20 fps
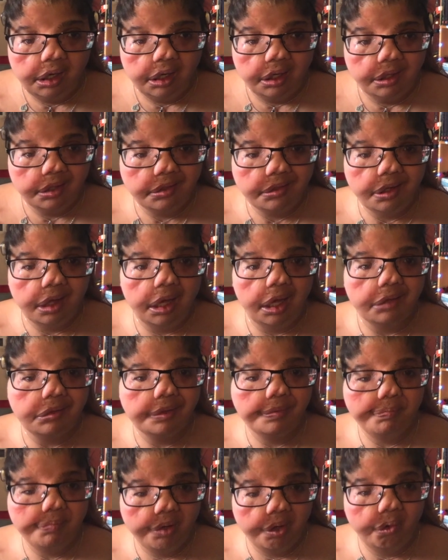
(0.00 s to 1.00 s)

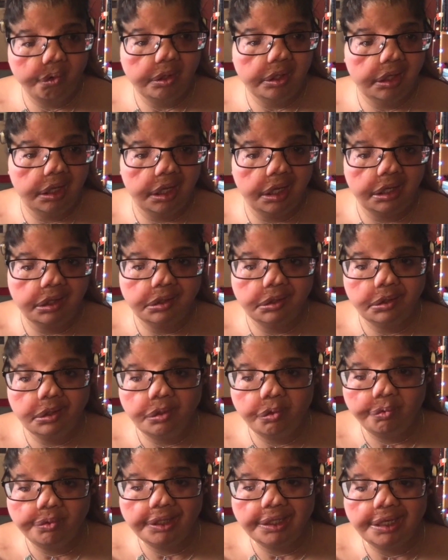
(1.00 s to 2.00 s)
soft-spoken,
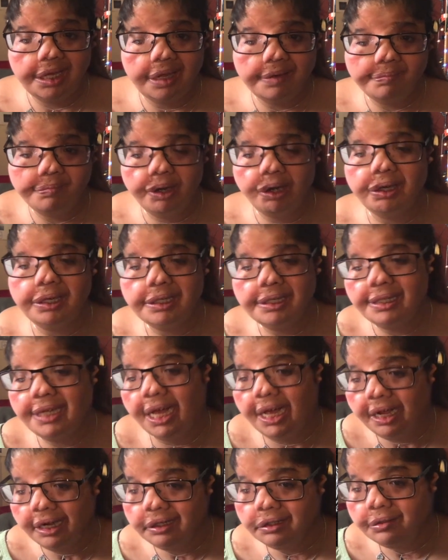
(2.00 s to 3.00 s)
sweet, and very
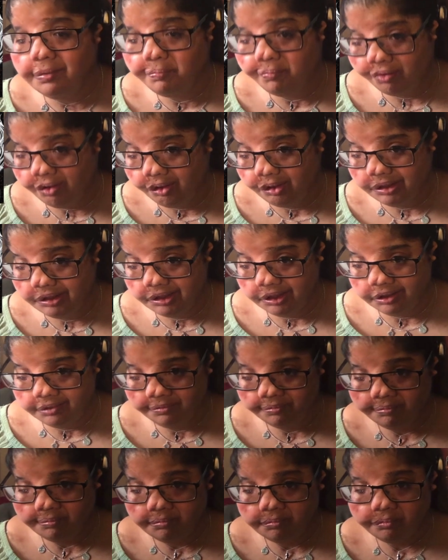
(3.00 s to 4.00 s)
kind person.
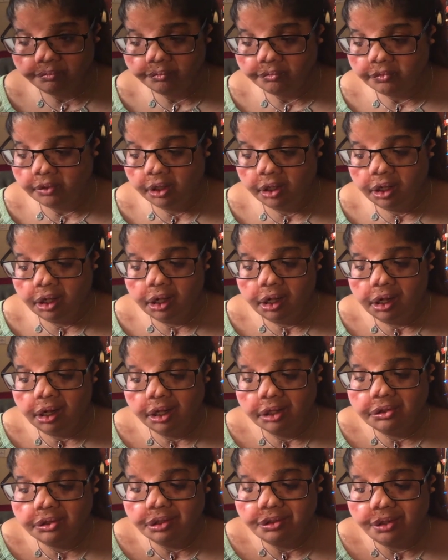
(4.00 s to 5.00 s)

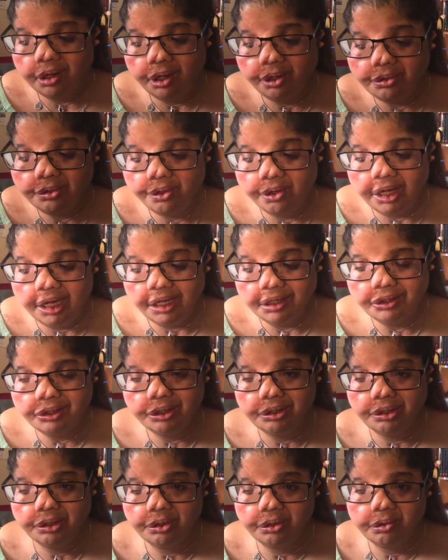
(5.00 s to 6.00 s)
This also has to
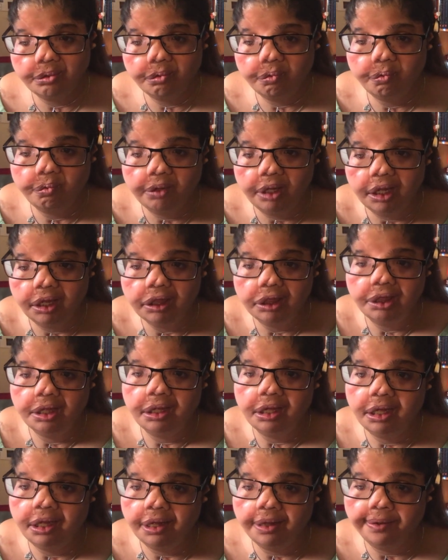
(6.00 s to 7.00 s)
do with
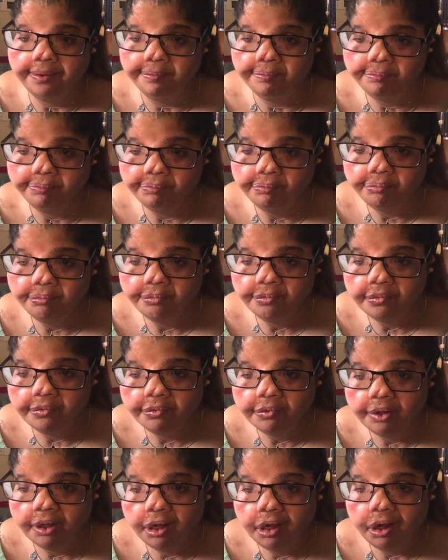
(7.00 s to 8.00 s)

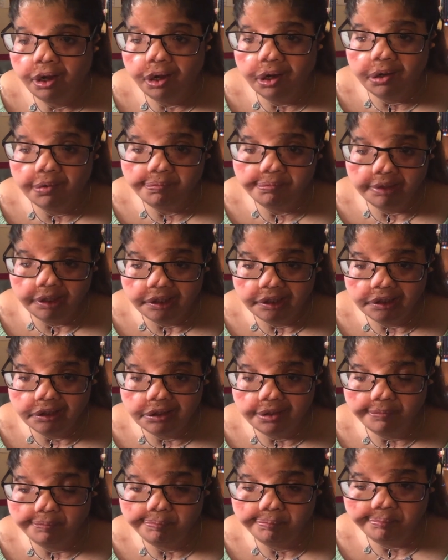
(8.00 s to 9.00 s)
her
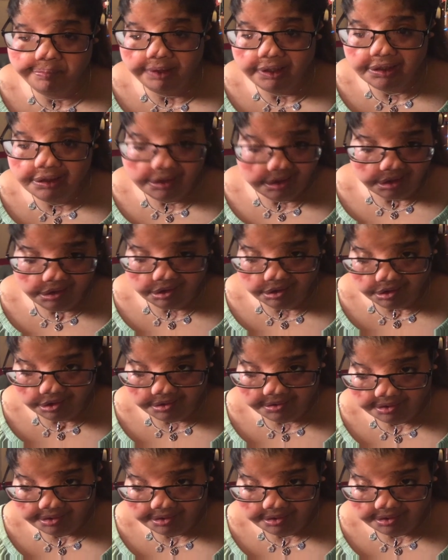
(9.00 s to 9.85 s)
maid, Binta,